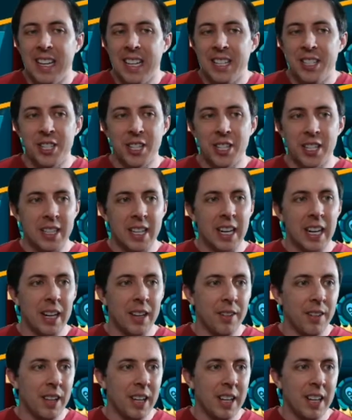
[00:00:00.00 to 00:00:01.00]
just kind
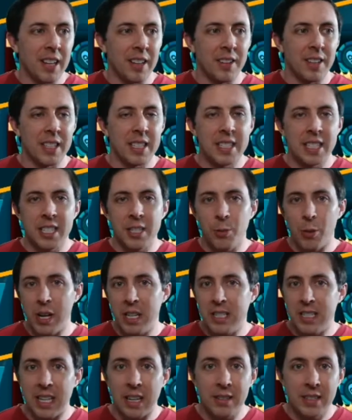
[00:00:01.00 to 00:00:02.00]
of the
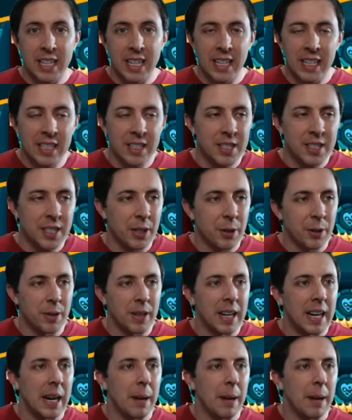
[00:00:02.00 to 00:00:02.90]
situation I was getting into.